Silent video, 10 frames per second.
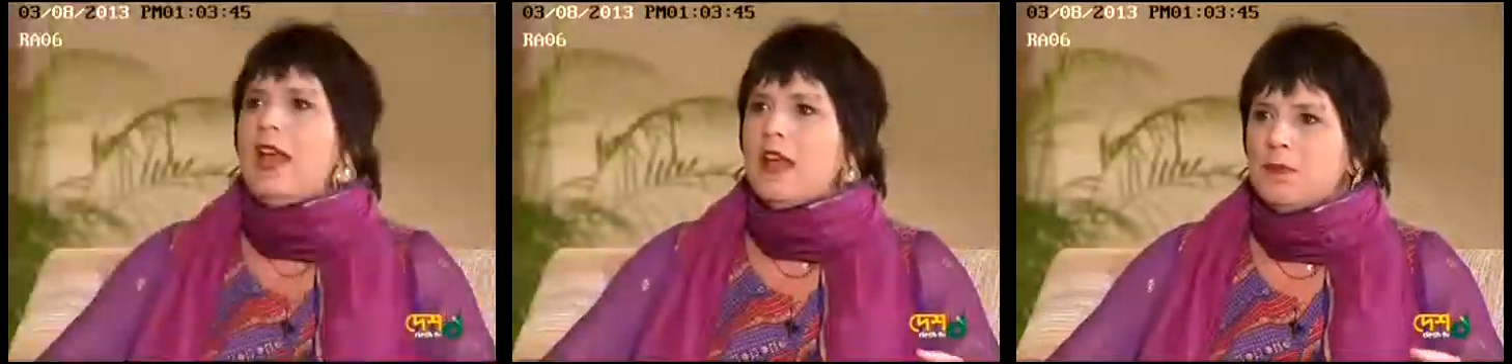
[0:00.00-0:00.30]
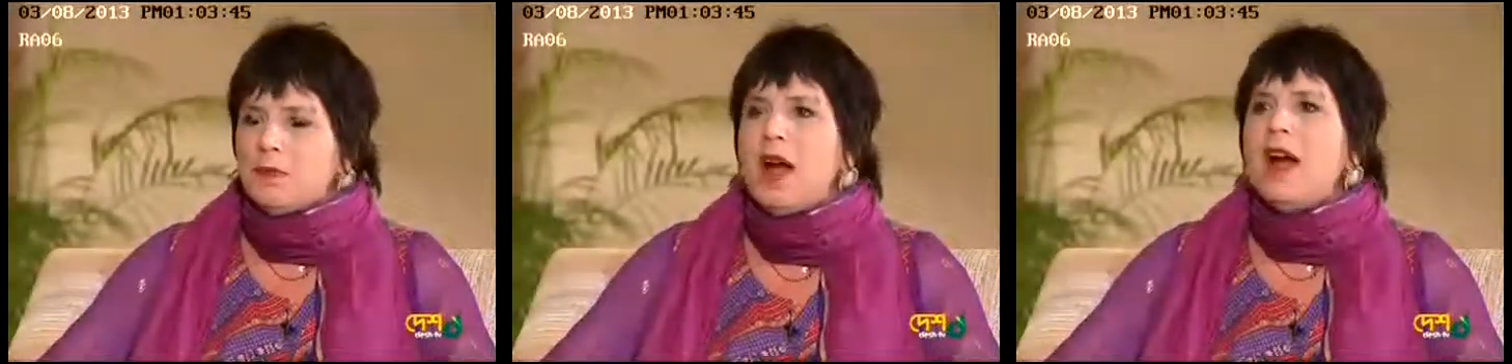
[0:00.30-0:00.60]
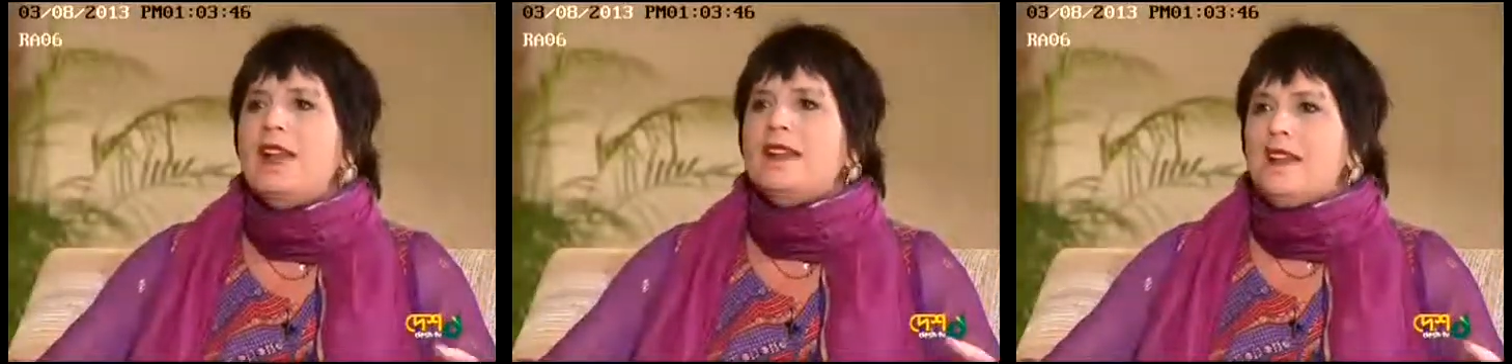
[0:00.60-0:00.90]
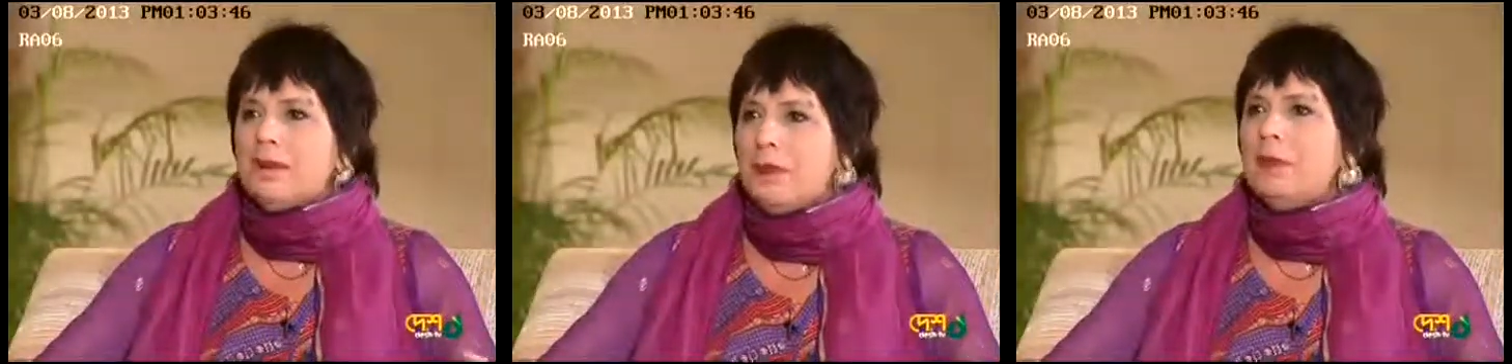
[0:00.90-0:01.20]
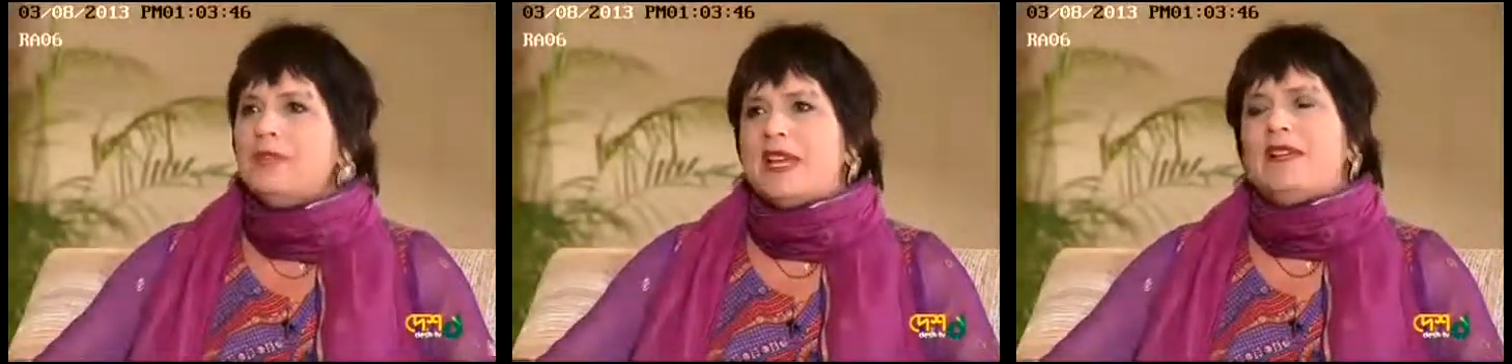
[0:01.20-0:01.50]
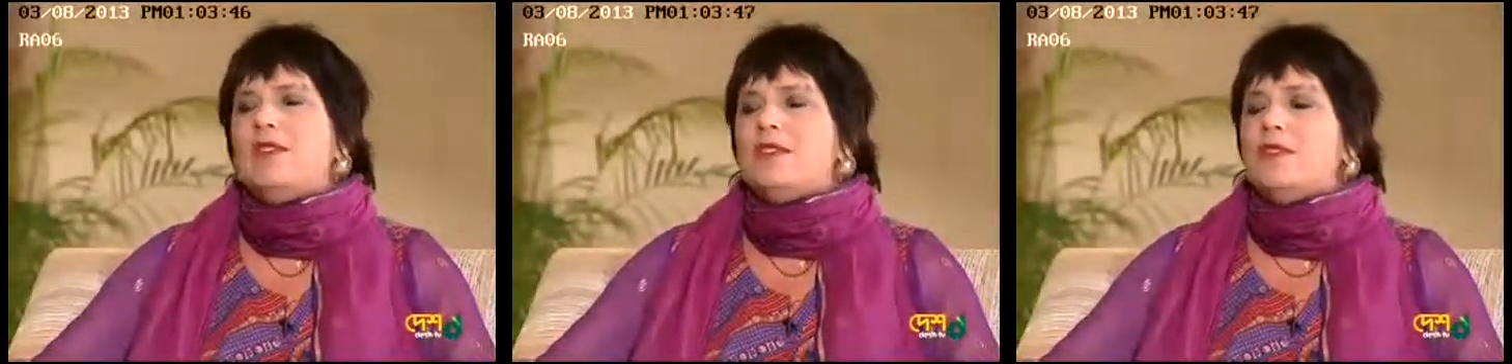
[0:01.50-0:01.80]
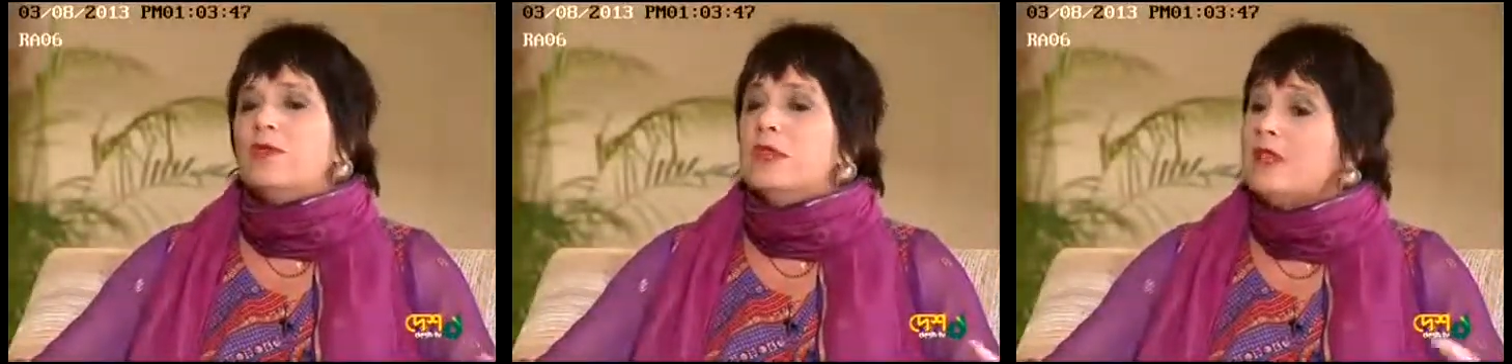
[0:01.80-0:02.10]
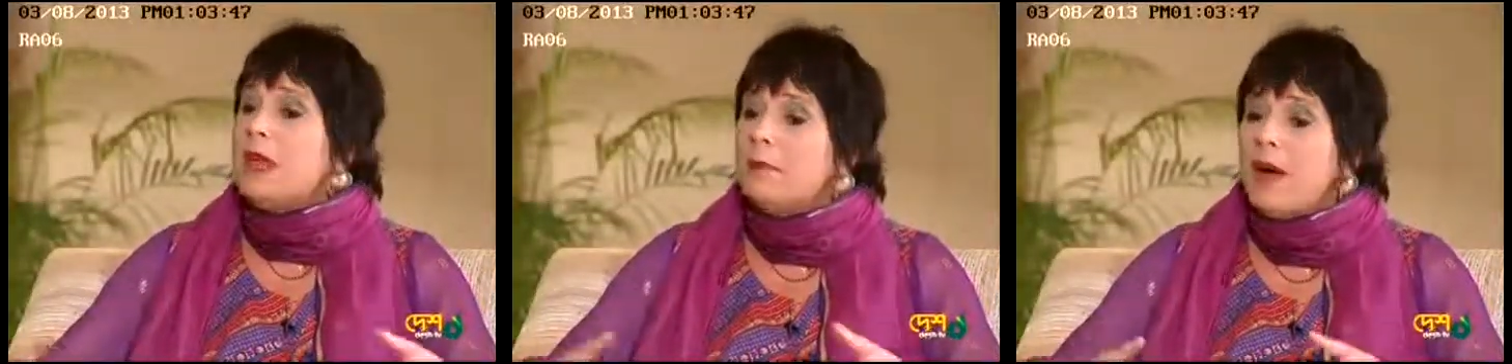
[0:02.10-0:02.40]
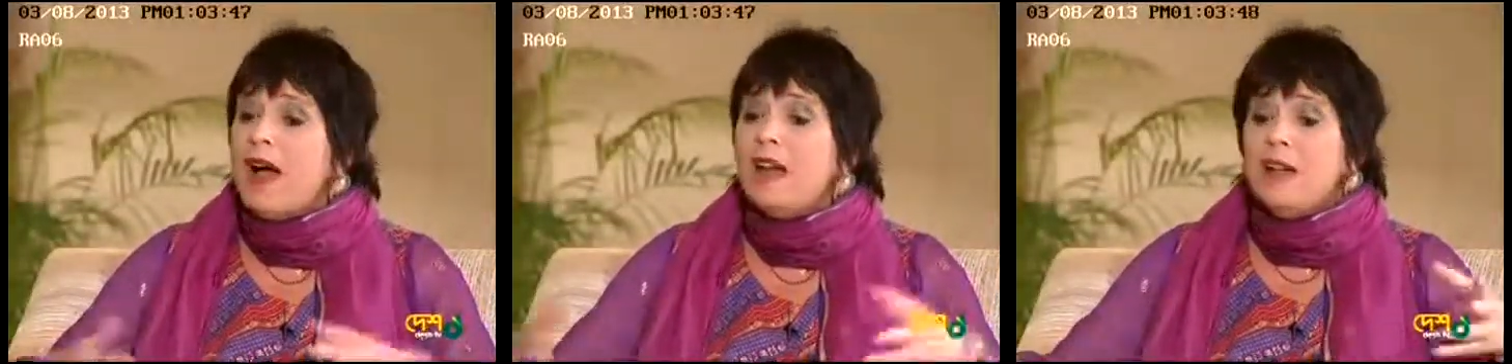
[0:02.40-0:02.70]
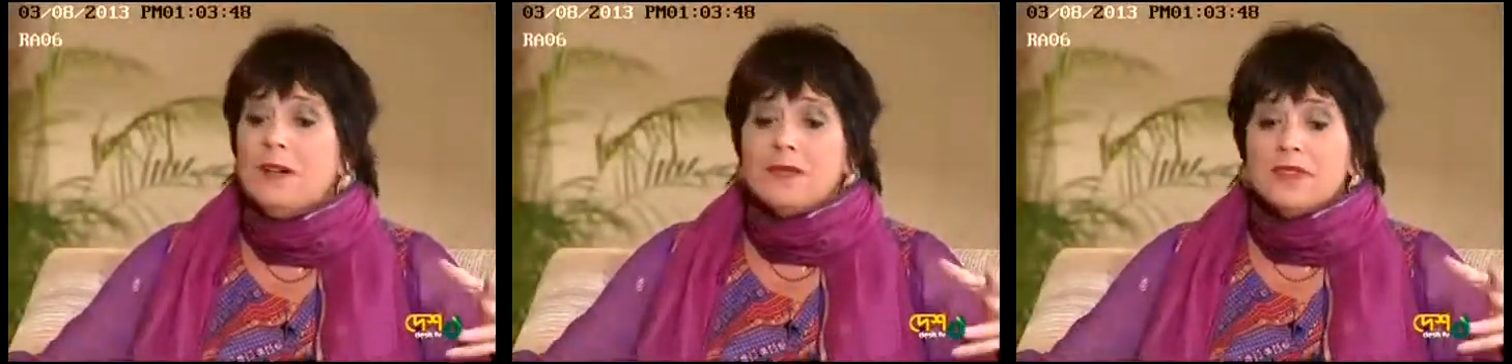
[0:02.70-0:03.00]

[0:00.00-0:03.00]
and by people taking to the streets, and by